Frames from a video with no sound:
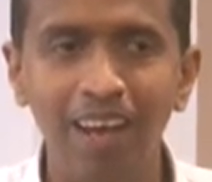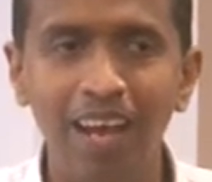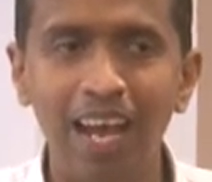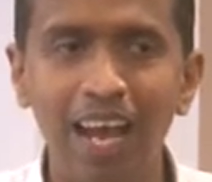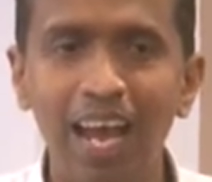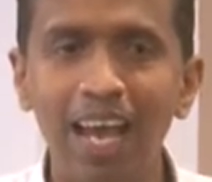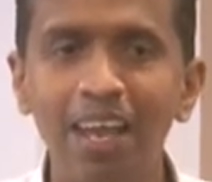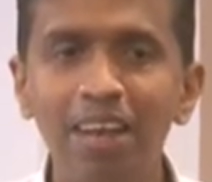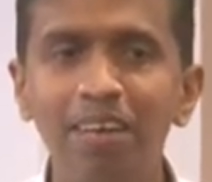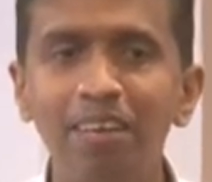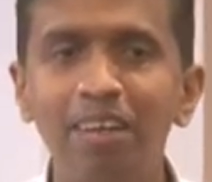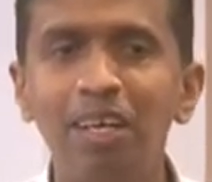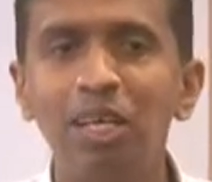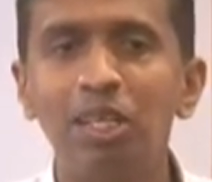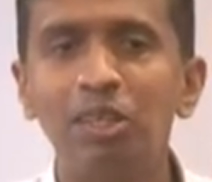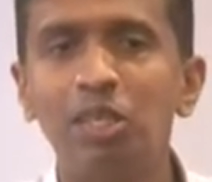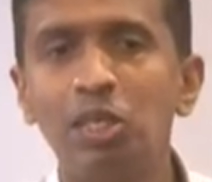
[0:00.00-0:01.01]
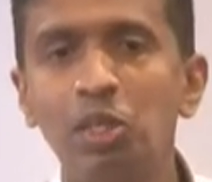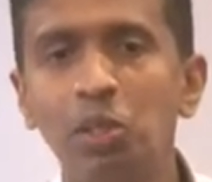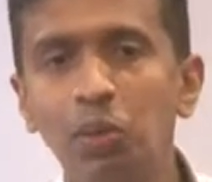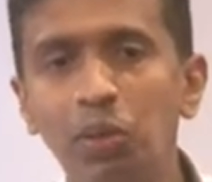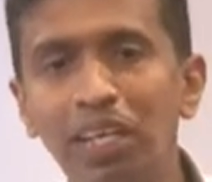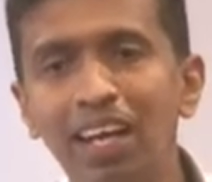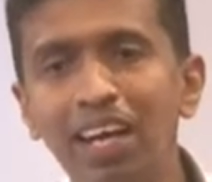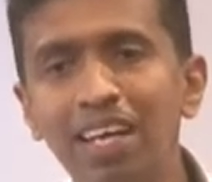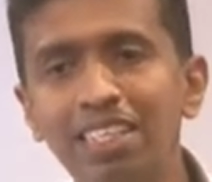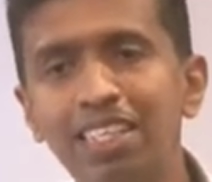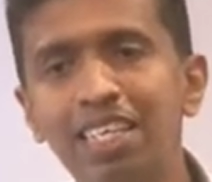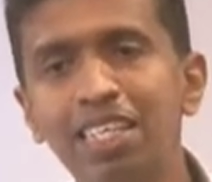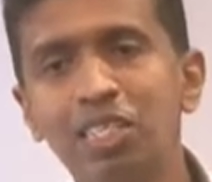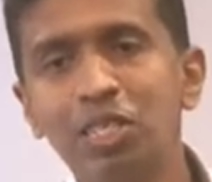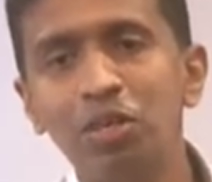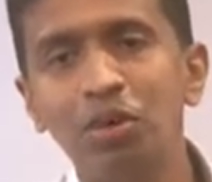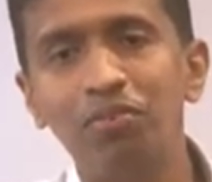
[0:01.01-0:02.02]
And the
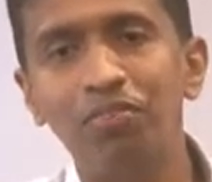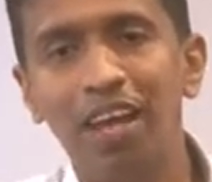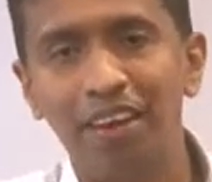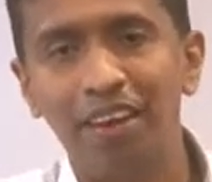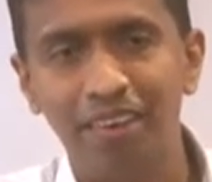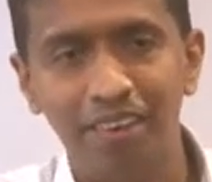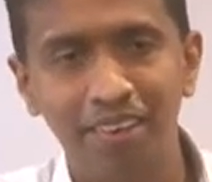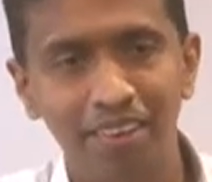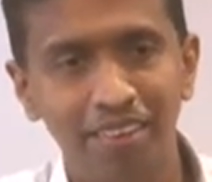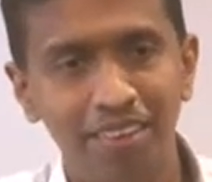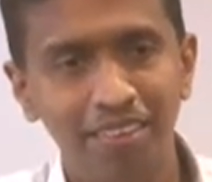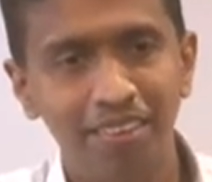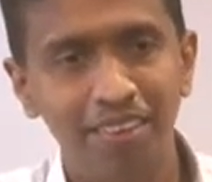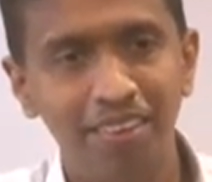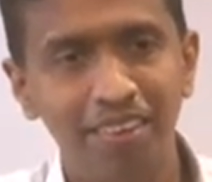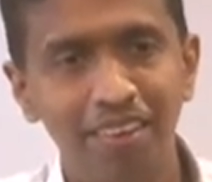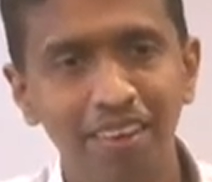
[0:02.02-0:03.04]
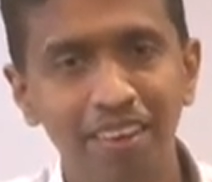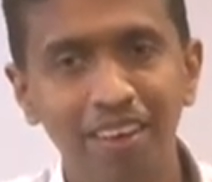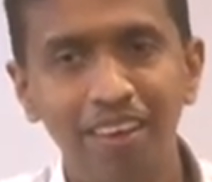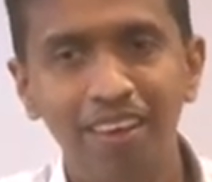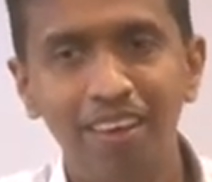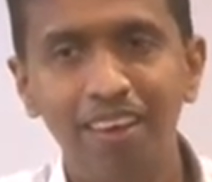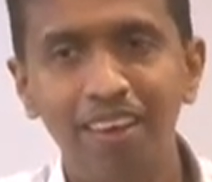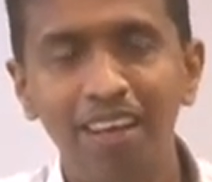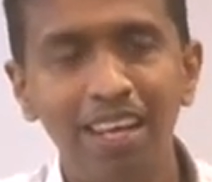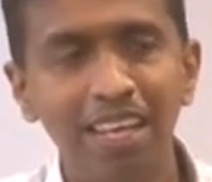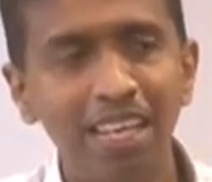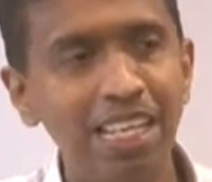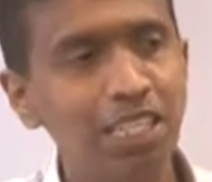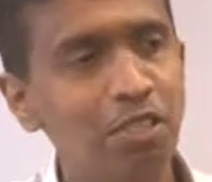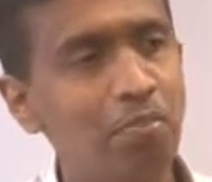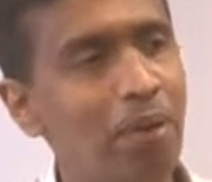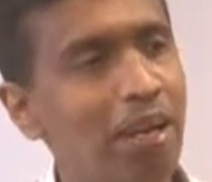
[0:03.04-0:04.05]
utilization of that
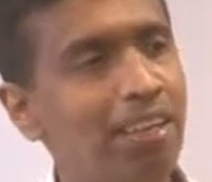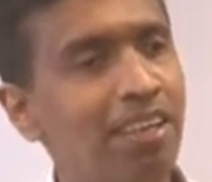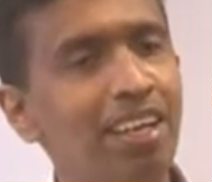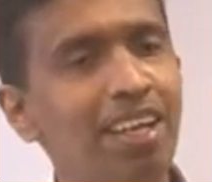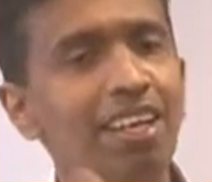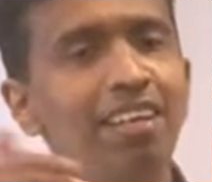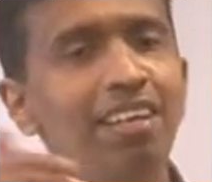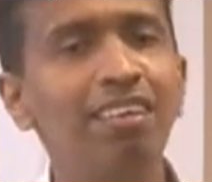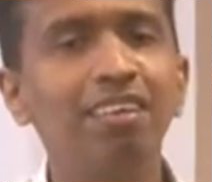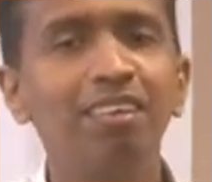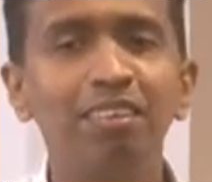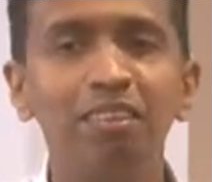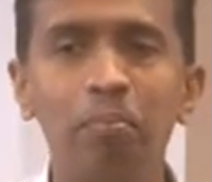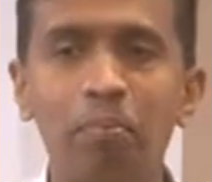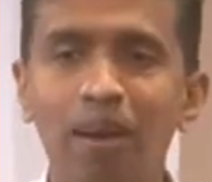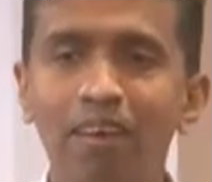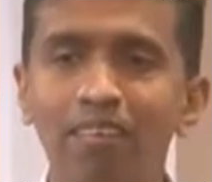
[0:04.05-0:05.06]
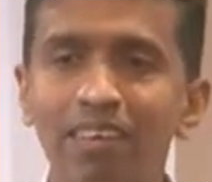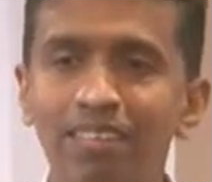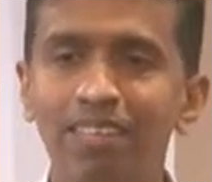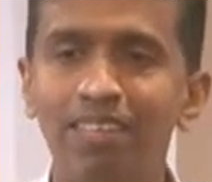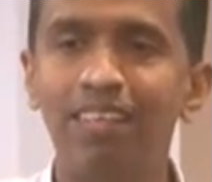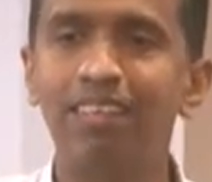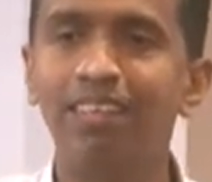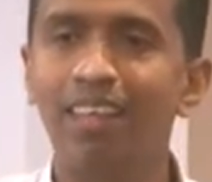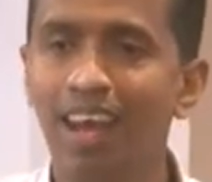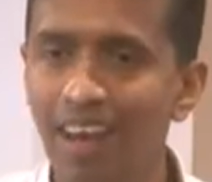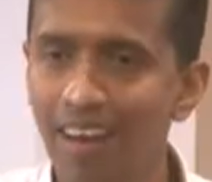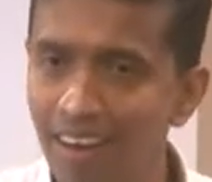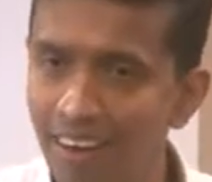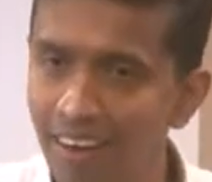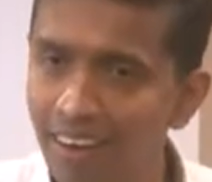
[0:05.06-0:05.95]
is better in the private sector than